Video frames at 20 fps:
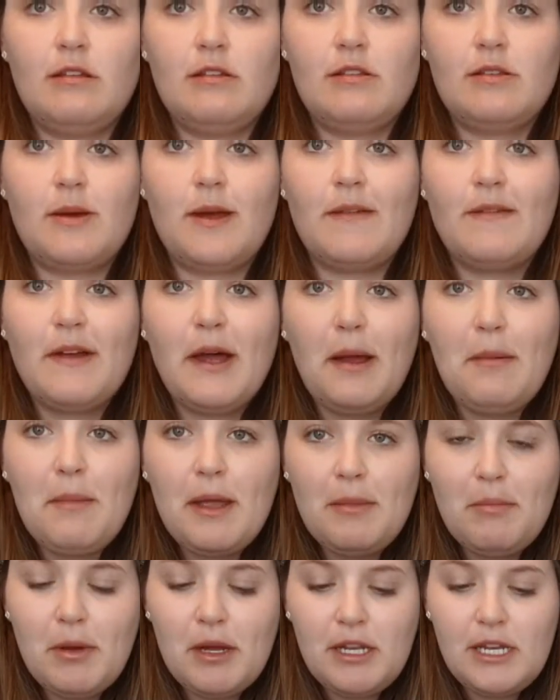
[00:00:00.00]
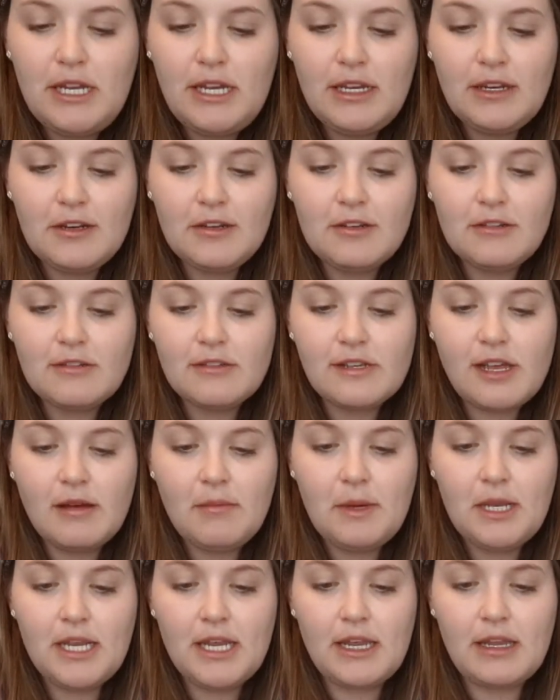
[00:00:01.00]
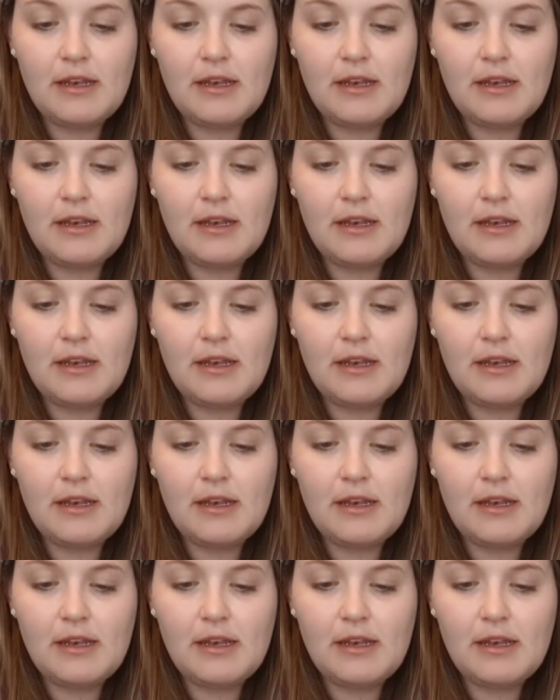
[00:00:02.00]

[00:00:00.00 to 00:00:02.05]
So I've got my bunny ears coming